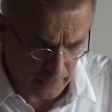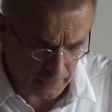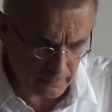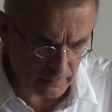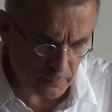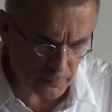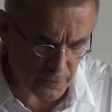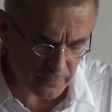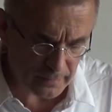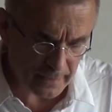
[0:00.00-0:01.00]
Here I would
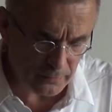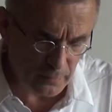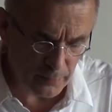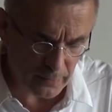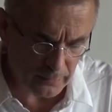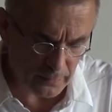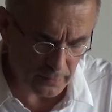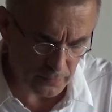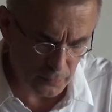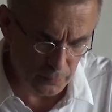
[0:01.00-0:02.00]
just like to point
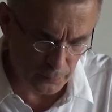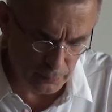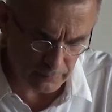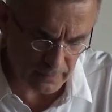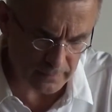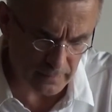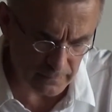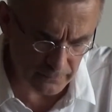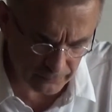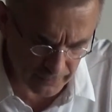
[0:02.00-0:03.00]
to two
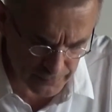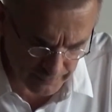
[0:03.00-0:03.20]
relatively fresh